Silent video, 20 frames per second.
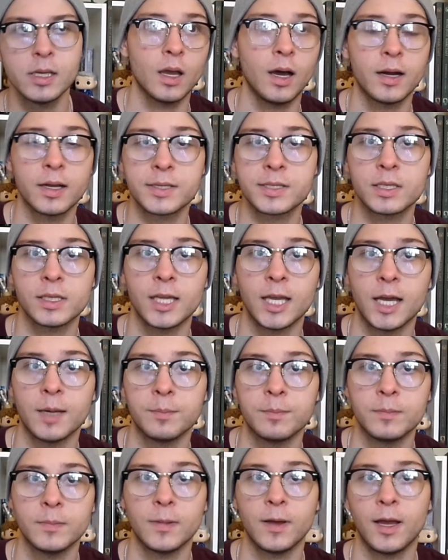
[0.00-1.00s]
Honestly,
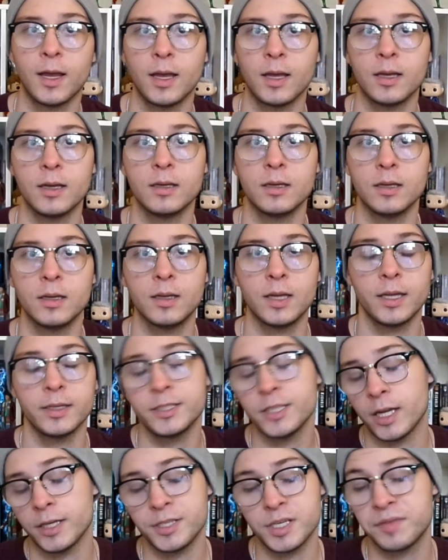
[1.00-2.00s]
I
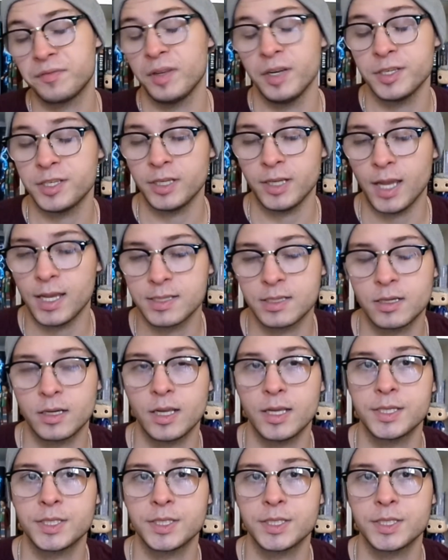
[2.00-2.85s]
just finished it yesterday,